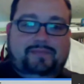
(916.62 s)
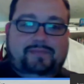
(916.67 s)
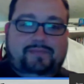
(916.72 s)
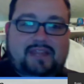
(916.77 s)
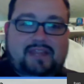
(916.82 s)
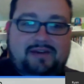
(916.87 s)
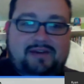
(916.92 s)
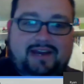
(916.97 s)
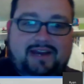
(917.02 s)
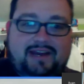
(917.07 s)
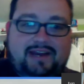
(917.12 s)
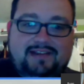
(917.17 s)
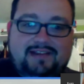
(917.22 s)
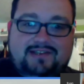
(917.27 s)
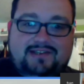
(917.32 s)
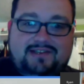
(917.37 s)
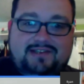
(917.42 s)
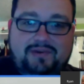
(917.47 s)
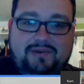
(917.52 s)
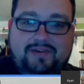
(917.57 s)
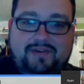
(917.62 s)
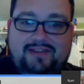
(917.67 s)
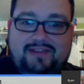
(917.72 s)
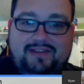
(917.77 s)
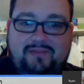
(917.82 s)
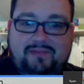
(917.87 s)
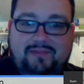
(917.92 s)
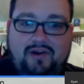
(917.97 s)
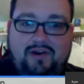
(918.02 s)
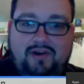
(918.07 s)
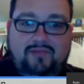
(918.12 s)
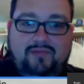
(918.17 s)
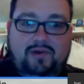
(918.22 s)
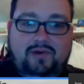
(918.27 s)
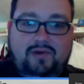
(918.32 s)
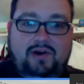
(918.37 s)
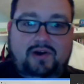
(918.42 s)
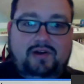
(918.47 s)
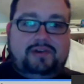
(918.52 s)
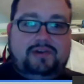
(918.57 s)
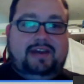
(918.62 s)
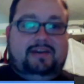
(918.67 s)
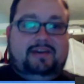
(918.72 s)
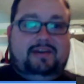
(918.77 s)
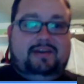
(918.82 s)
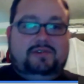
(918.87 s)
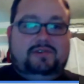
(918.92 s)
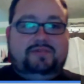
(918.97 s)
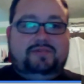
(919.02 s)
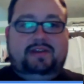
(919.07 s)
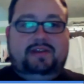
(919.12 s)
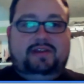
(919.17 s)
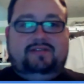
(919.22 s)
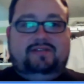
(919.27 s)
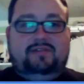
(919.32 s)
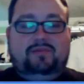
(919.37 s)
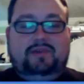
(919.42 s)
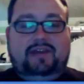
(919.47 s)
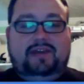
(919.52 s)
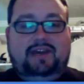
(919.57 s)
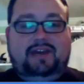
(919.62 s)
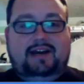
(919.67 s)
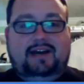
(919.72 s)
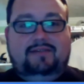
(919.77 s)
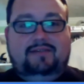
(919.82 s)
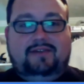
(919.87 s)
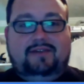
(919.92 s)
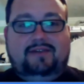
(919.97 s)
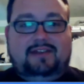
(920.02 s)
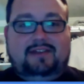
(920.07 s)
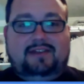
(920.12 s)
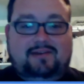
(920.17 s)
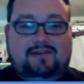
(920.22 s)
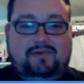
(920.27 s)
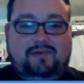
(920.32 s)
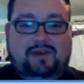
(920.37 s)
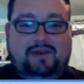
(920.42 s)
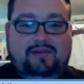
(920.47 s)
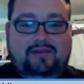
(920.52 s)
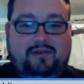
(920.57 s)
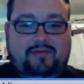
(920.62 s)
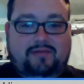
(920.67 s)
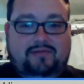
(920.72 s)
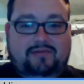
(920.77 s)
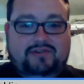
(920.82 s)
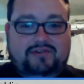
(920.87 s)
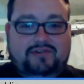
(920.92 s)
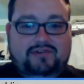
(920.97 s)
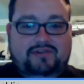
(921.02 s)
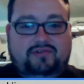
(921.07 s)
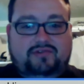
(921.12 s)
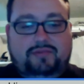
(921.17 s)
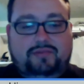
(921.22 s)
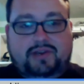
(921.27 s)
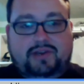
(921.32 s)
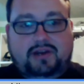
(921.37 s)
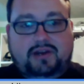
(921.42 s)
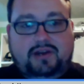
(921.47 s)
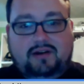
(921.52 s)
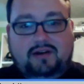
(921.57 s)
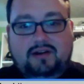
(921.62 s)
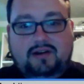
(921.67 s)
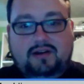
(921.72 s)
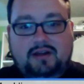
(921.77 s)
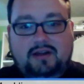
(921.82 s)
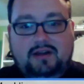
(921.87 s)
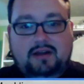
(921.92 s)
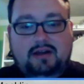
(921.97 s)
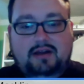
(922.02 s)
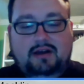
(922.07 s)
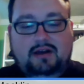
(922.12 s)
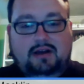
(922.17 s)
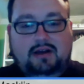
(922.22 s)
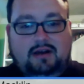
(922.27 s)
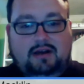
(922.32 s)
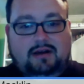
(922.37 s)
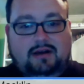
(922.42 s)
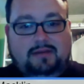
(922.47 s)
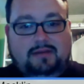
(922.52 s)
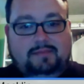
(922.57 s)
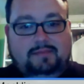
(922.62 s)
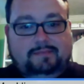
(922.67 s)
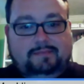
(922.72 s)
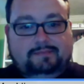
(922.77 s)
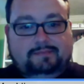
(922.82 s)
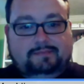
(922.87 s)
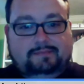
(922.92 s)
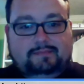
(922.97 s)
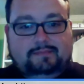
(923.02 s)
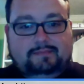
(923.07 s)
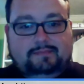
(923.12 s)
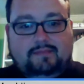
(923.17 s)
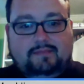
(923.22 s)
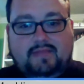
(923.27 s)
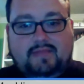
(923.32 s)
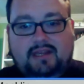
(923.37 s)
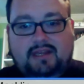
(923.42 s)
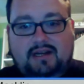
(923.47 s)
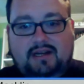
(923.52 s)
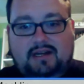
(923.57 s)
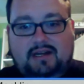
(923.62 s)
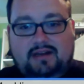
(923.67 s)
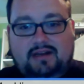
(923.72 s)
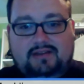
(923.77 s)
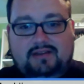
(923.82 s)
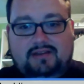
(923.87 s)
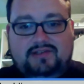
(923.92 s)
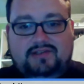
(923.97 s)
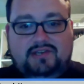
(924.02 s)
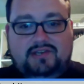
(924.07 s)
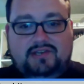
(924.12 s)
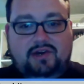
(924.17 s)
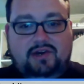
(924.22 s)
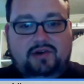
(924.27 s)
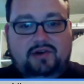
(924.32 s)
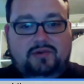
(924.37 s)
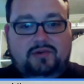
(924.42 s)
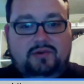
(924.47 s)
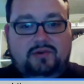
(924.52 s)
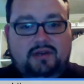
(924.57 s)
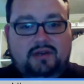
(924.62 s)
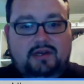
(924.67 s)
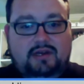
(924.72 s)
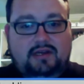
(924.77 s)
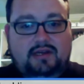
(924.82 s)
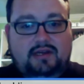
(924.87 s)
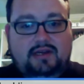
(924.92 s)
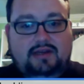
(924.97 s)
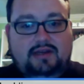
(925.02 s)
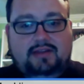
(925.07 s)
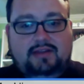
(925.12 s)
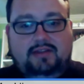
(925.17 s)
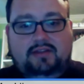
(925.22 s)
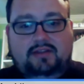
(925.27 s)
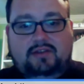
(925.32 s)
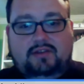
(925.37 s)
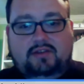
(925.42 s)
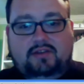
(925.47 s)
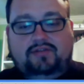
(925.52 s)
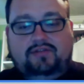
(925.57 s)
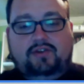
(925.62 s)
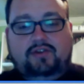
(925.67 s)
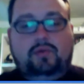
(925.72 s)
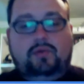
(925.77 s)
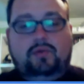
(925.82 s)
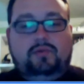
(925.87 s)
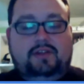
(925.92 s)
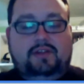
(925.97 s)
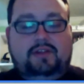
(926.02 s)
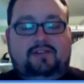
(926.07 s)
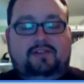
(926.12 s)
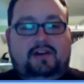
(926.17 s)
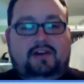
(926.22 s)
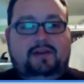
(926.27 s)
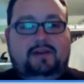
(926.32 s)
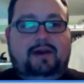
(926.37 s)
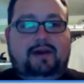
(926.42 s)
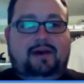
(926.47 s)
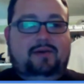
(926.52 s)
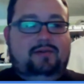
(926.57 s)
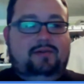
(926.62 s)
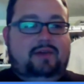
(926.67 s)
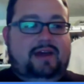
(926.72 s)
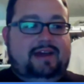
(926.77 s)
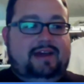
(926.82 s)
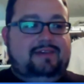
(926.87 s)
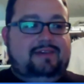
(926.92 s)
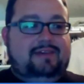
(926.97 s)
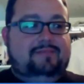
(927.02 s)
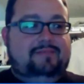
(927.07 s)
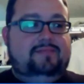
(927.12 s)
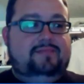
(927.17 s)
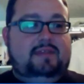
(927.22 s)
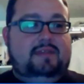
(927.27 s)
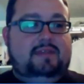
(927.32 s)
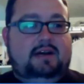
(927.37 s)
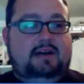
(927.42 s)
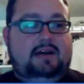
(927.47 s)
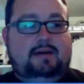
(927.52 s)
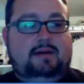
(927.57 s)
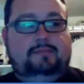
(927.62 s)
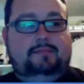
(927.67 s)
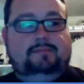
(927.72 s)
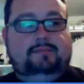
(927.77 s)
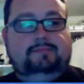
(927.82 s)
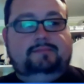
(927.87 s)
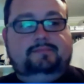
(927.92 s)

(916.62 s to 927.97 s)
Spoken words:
Okay, so we've got the Mart of Wall. Okay, which means that I think we have our first group here. Um, uh, so, so let's talk about like, um,